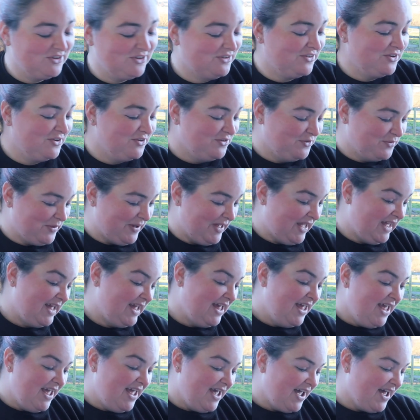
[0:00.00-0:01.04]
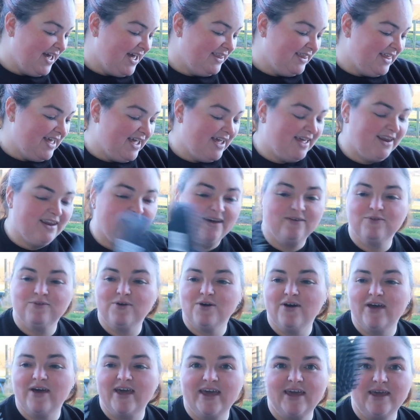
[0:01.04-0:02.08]
She's so sweet. And then I've
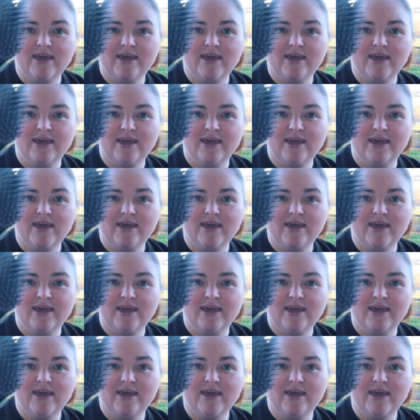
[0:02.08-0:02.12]
got